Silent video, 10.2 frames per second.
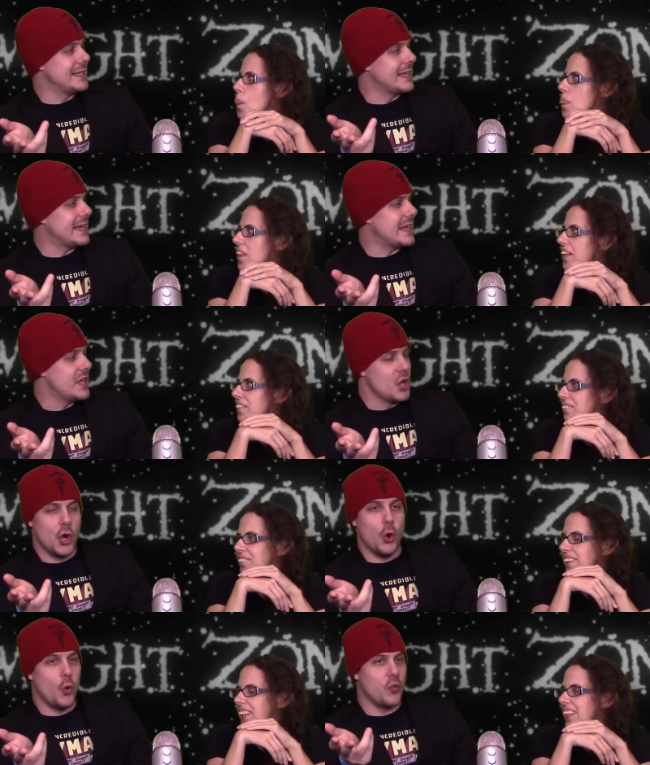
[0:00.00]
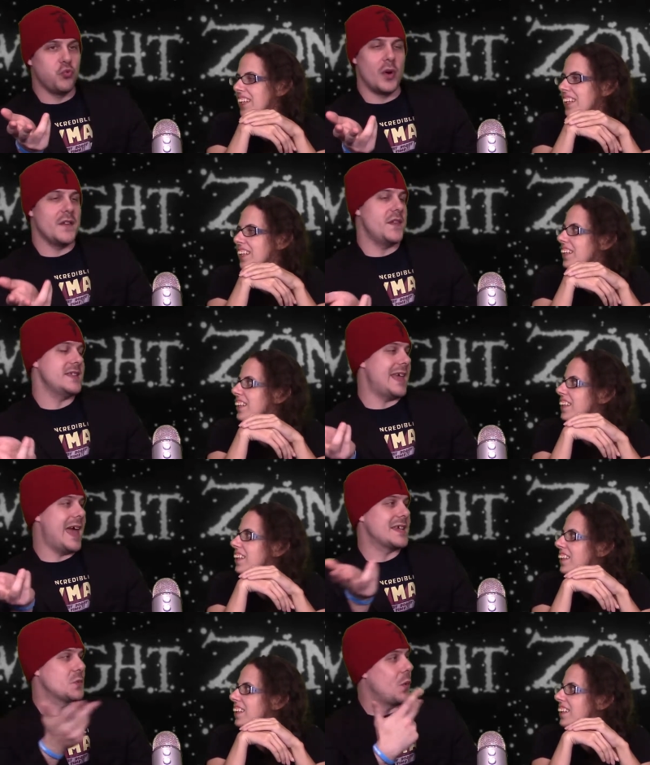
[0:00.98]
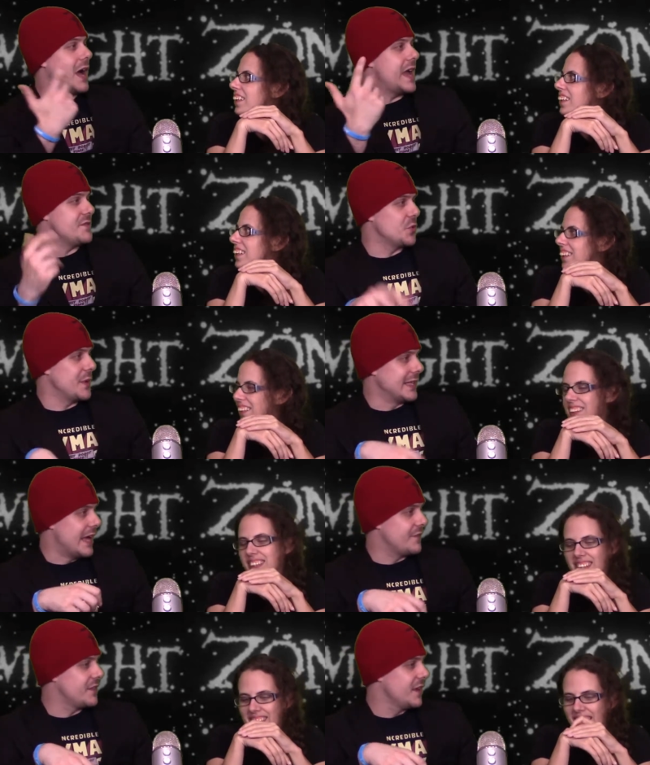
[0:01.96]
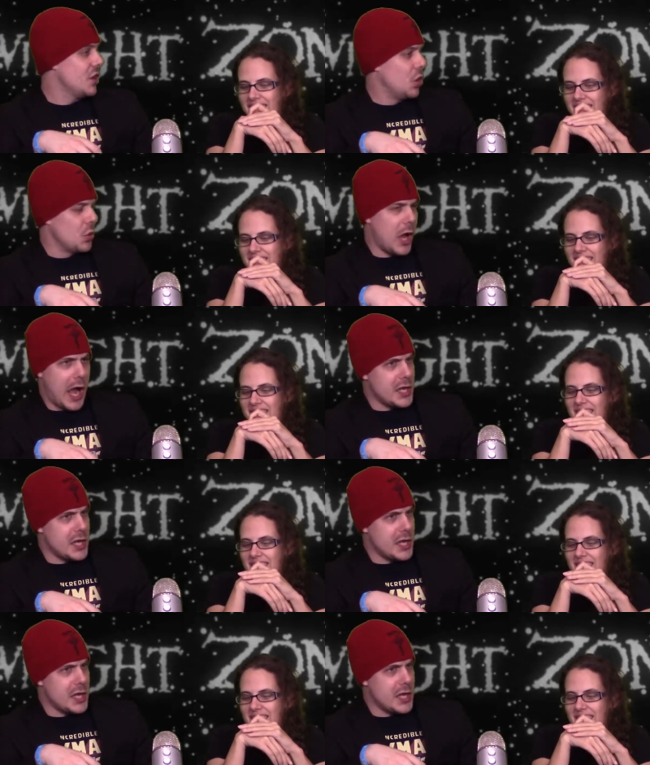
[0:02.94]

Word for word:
Speaker 1: lady who was one of his ex wives who he left. Yes. Who I